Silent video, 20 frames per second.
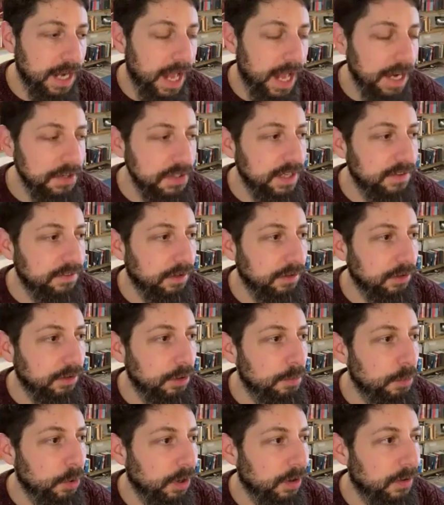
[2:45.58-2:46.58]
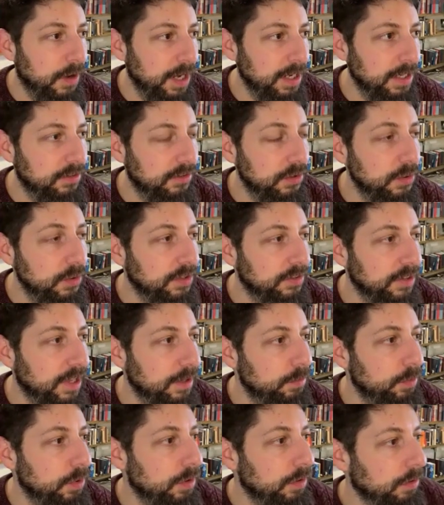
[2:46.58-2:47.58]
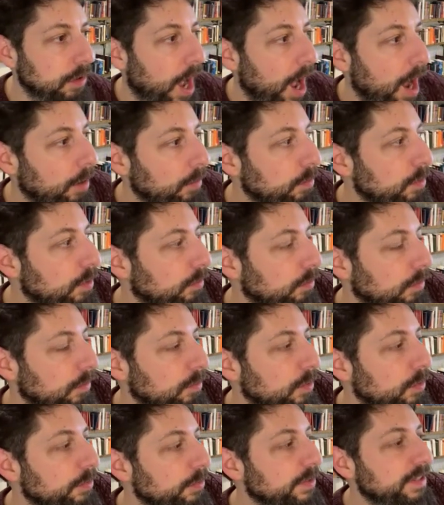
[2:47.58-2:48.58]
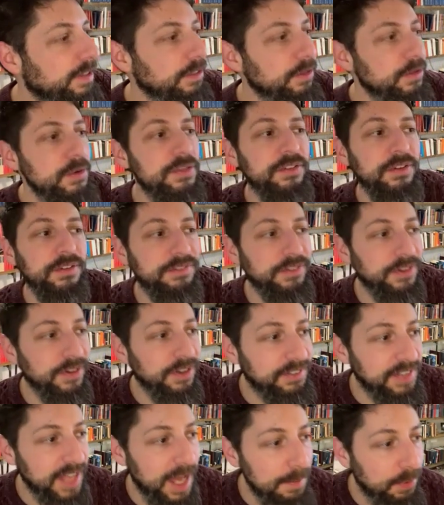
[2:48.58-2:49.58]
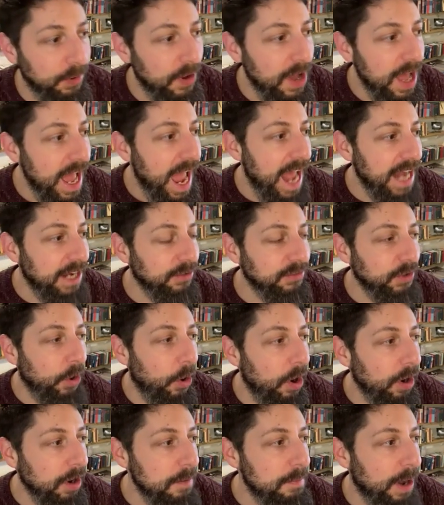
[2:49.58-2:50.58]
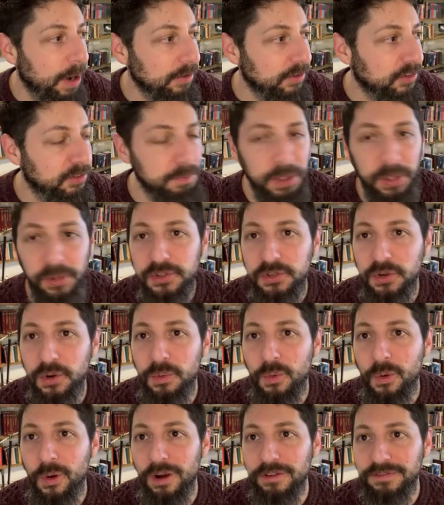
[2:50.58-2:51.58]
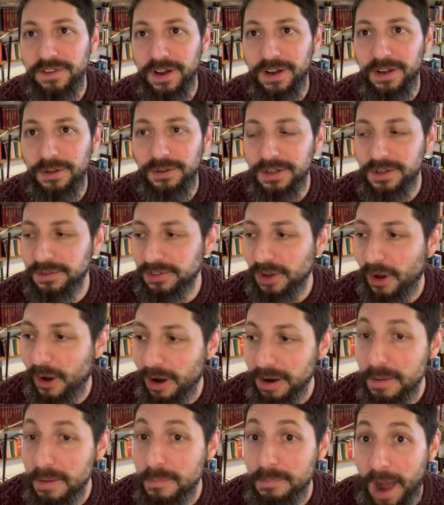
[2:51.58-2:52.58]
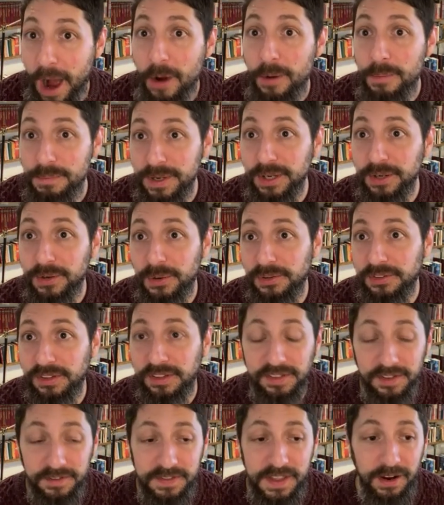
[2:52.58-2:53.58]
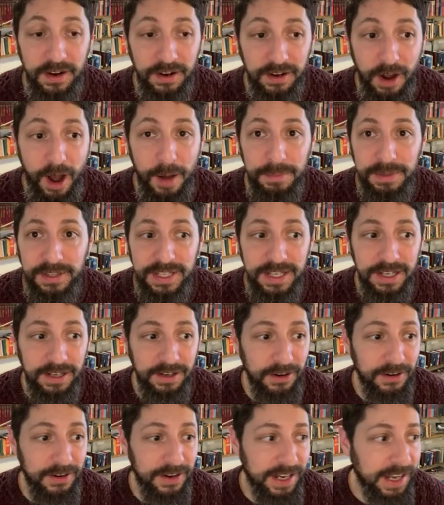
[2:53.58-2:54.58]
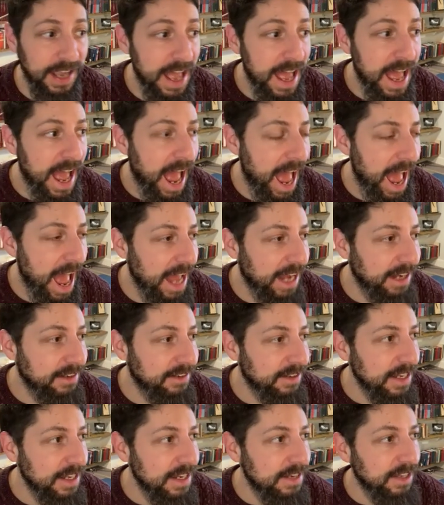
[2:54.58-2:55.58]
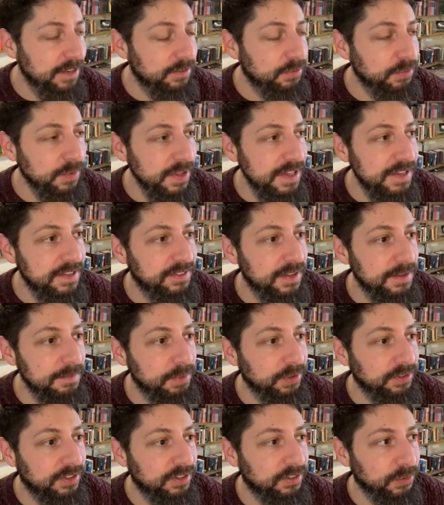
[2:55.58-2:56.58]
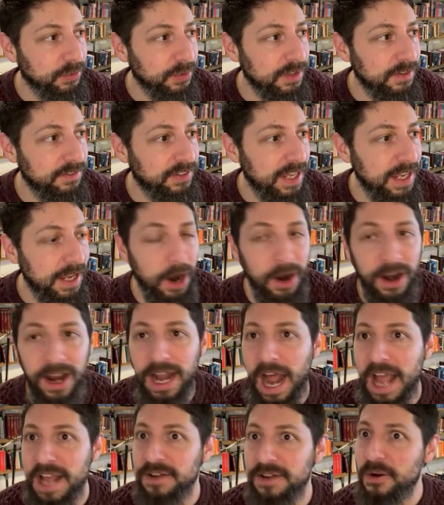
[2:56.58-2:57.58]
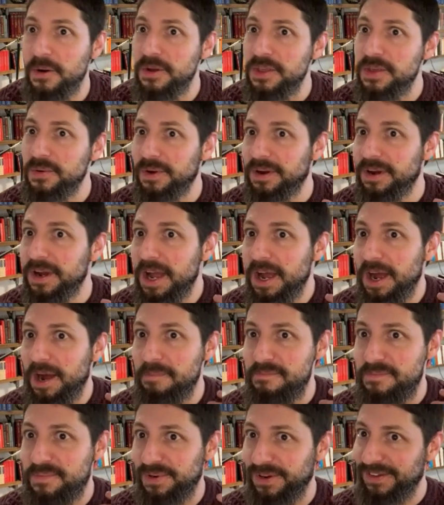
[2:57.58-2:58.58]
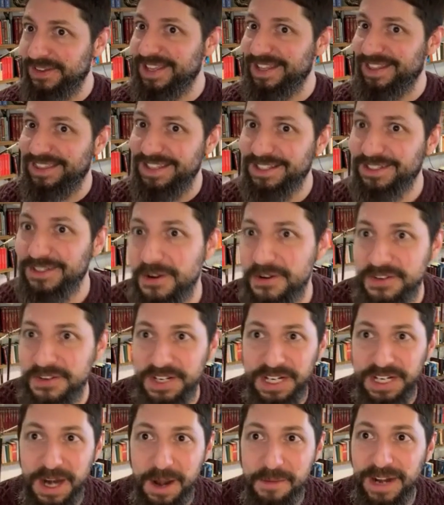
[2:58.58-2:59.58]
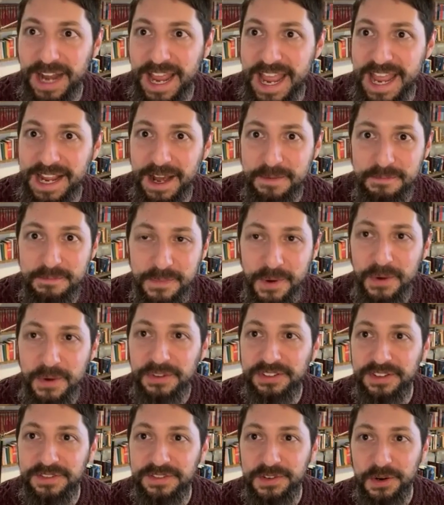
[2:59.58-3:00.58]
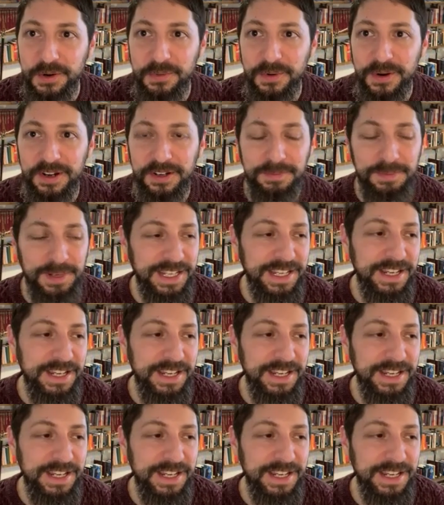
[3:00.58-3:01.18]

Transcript: actually gives a little more credence too, because like we'll, uh, we'll we'll read Luther, for example, and he'll talk about spiritual warfare. He'll he'll talk about miracles as if they are commonly occurring. And it's it's really simple to sort of say, all right, I know you were a brilliant theologian, and I'm going to hang on most of your words, but